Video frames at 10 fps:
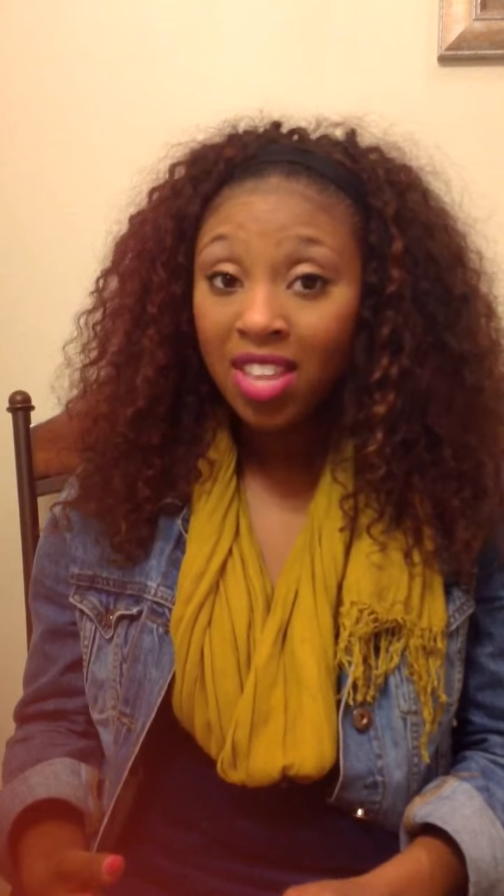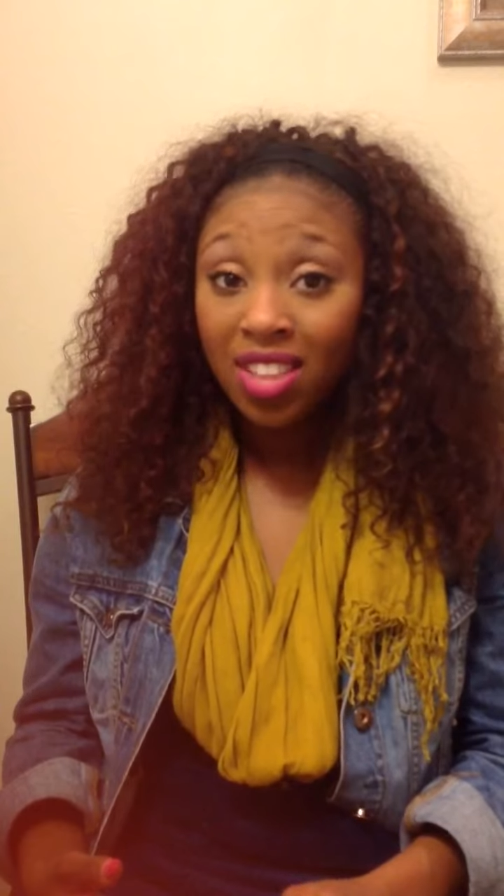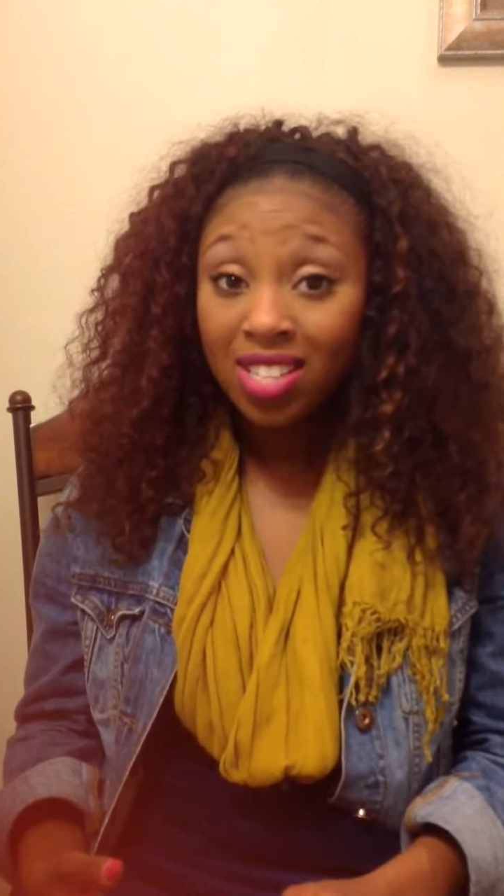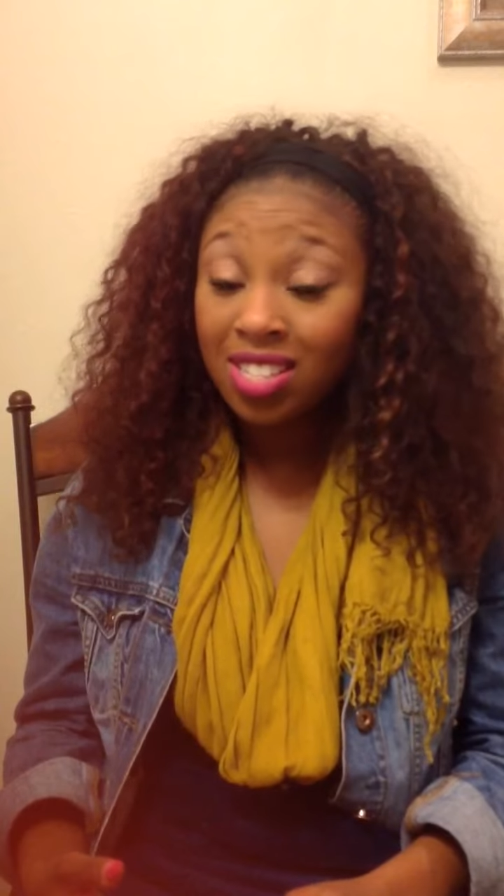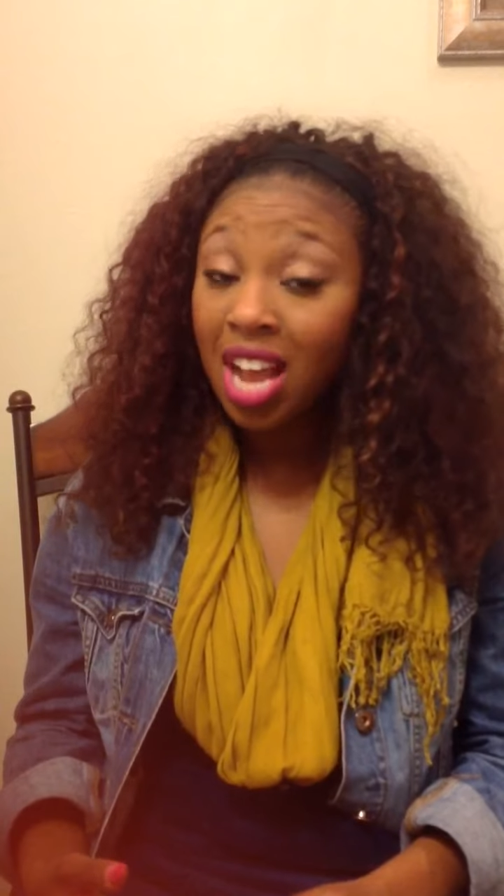
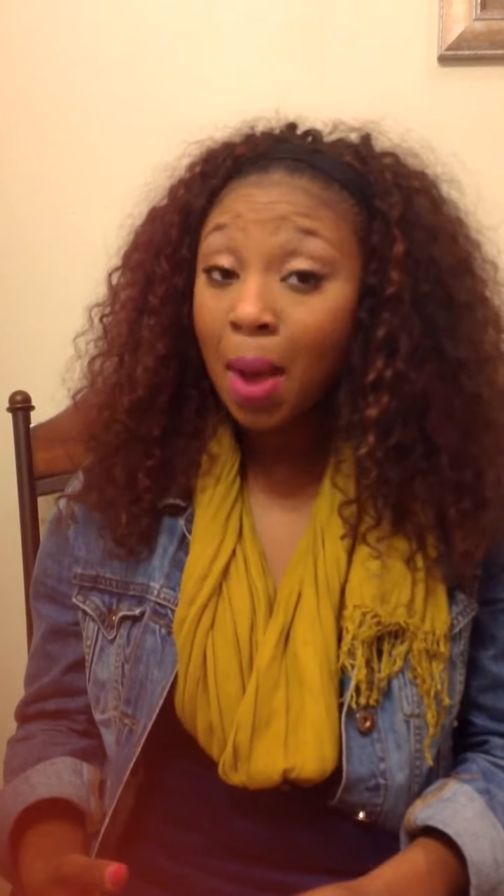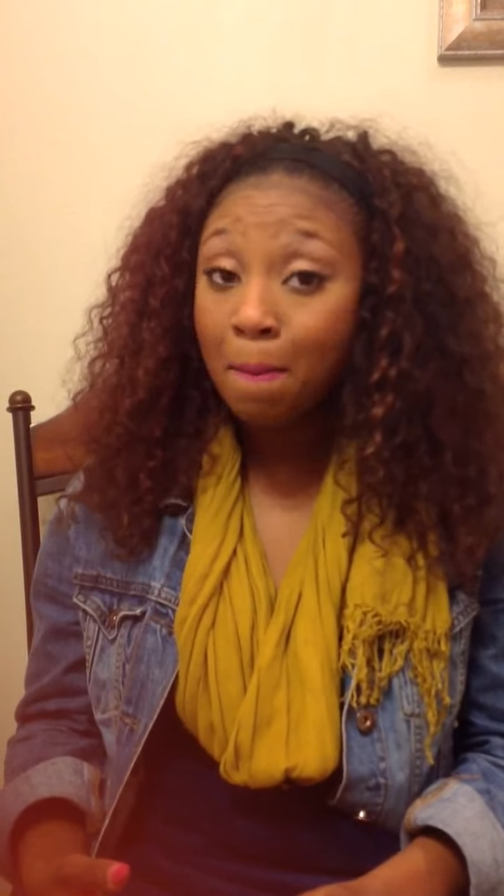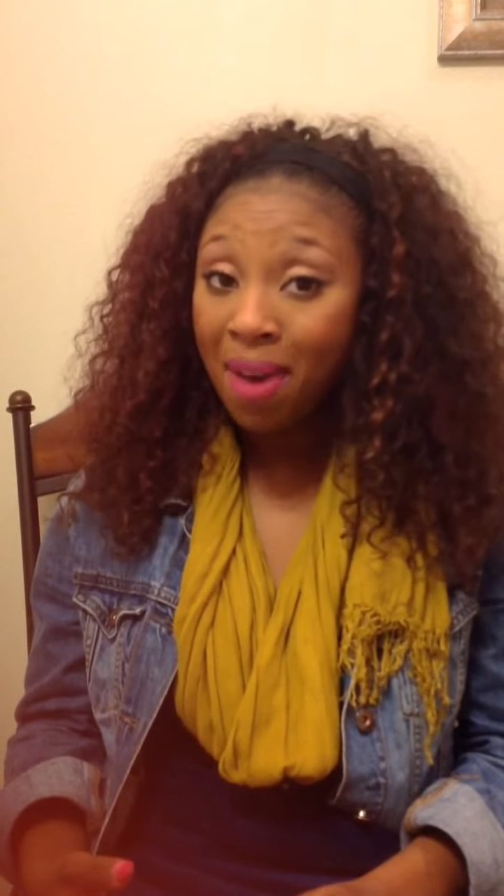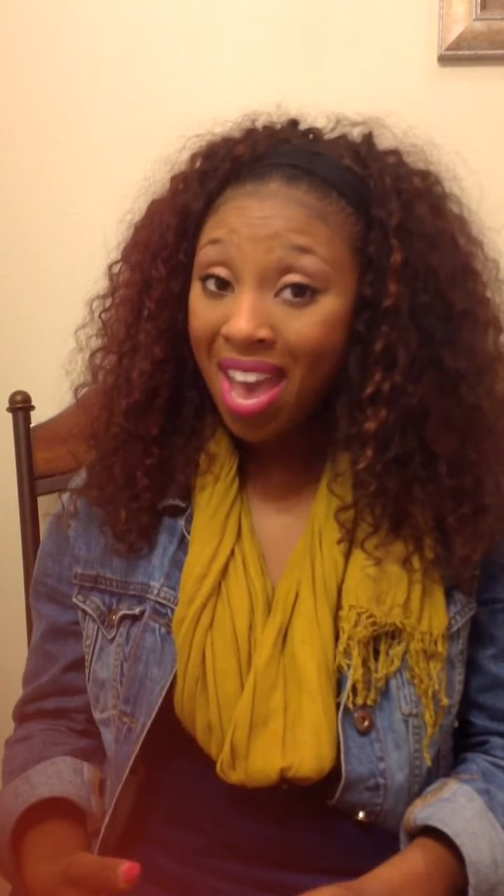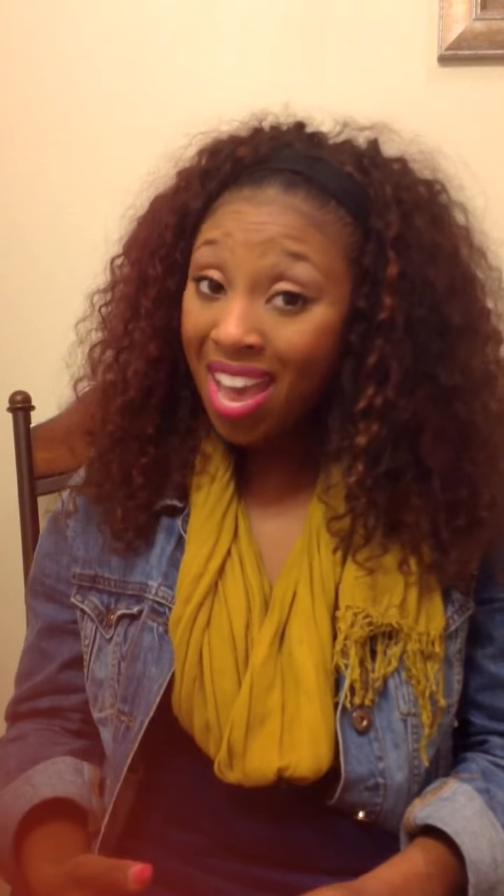that's not
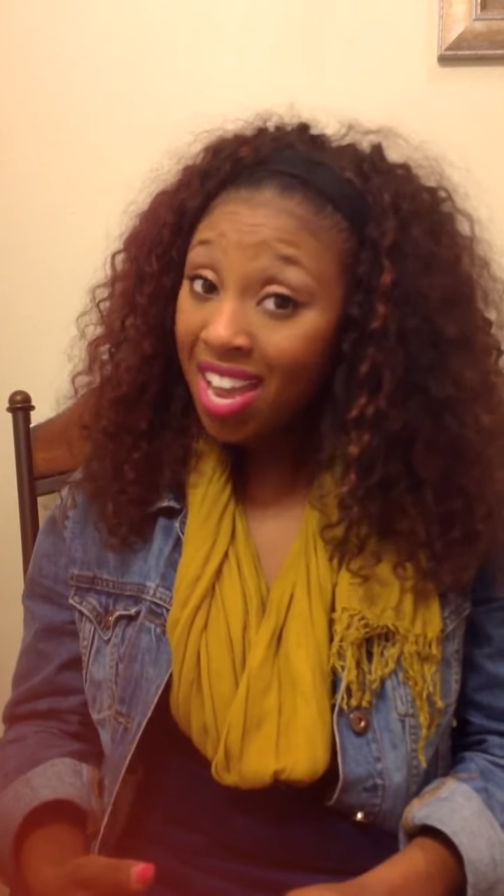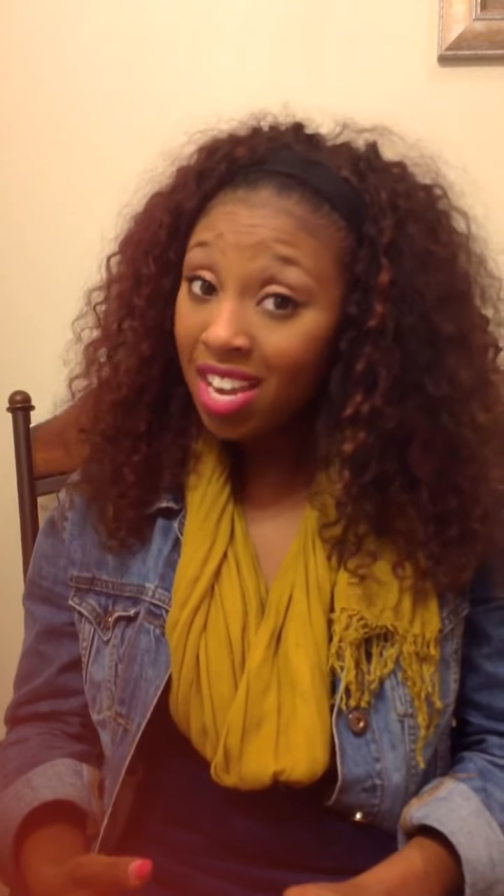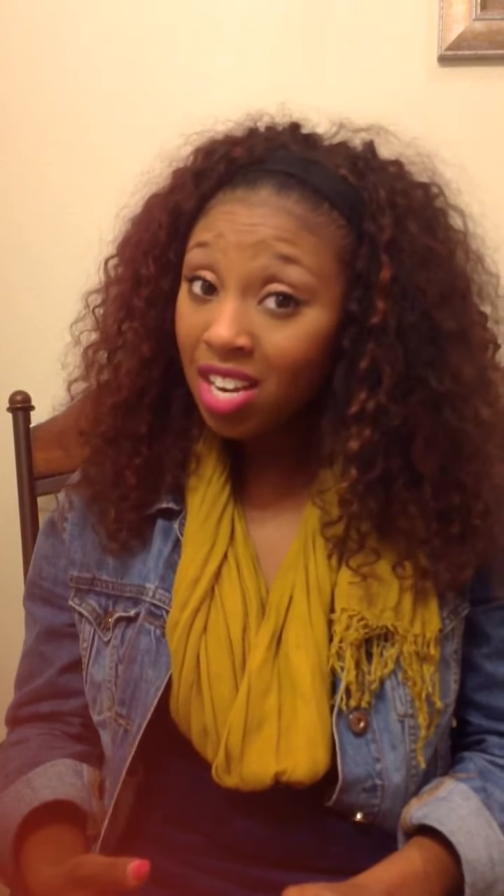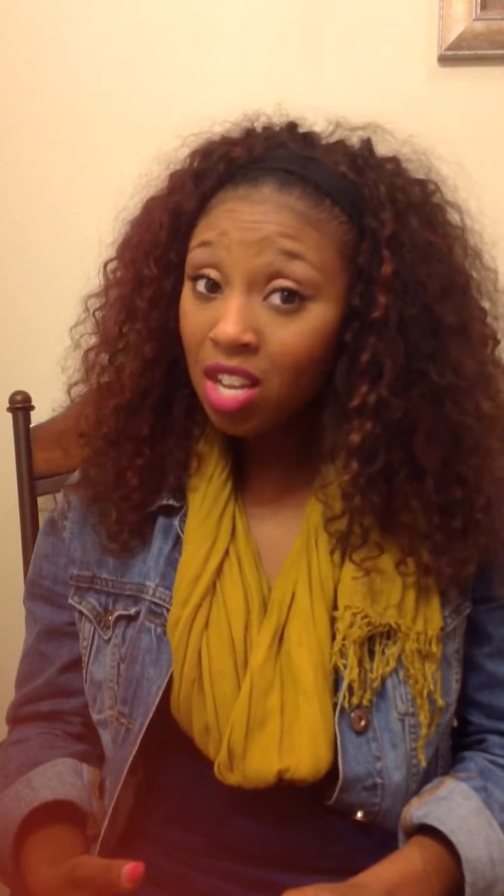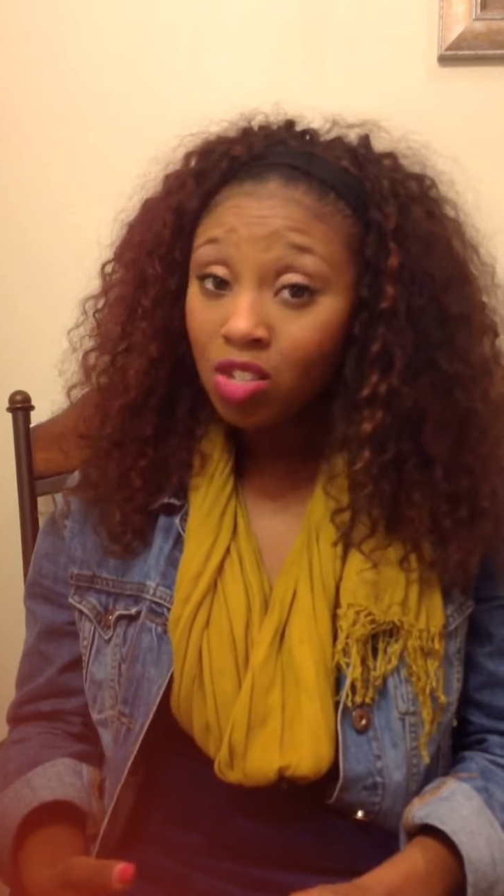paid